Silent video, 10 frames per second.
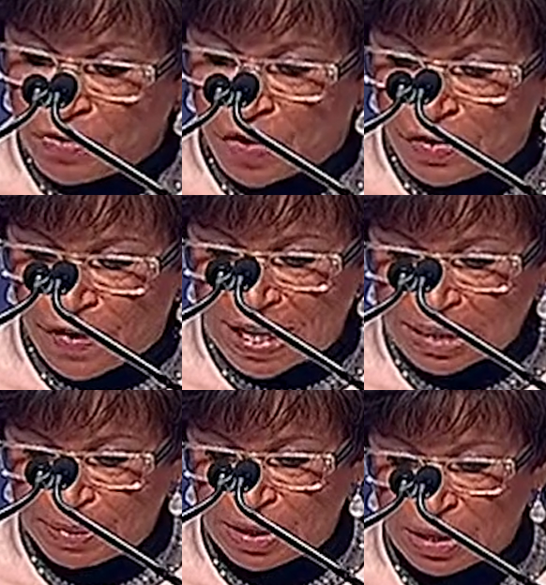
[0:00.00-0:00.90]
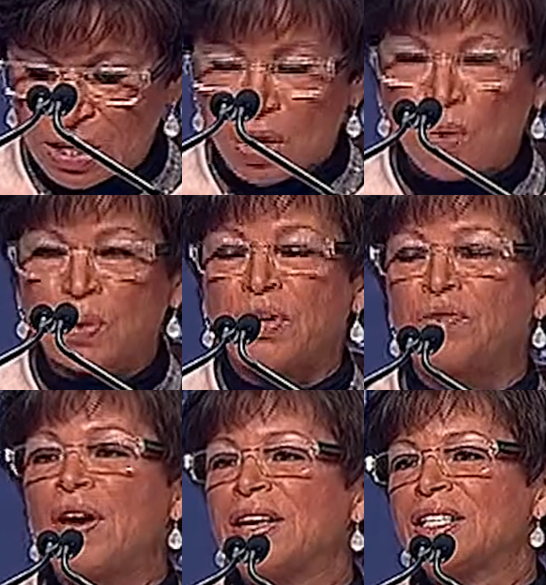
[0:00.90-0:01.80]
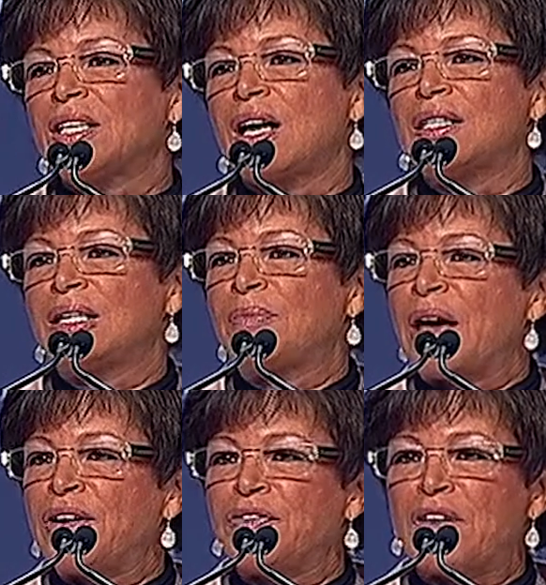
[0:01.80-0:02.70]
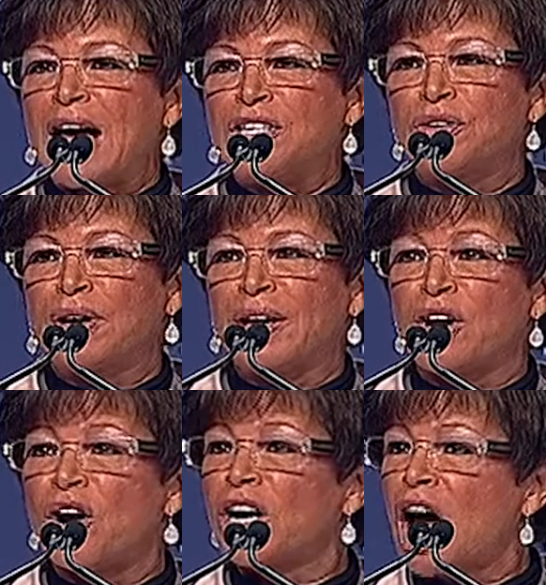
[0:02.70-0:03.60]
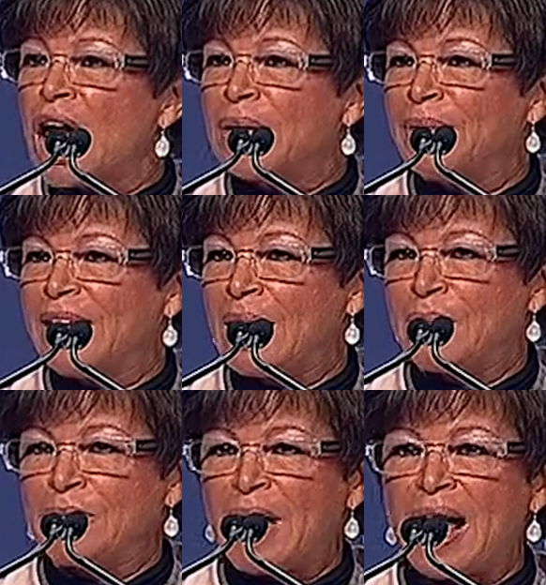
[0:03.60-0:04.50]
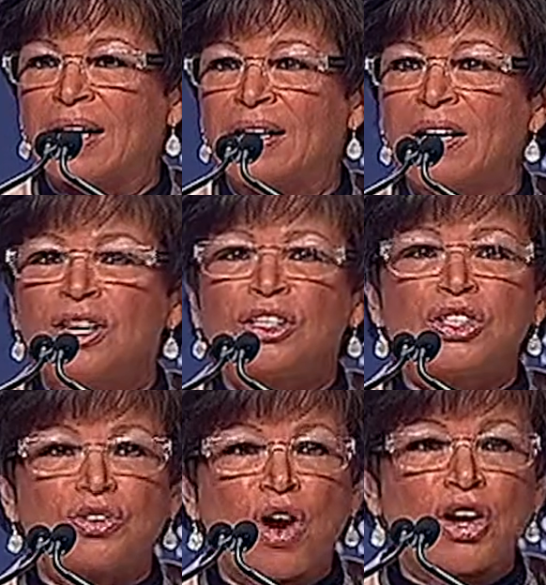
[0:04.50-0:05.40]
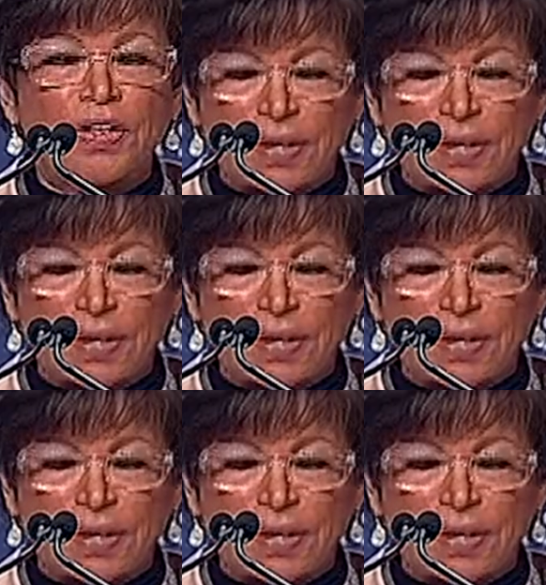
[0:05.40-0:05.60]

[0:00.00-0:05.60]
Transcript: for investment, with a renaissance in manufacturing and our economy coming back stronger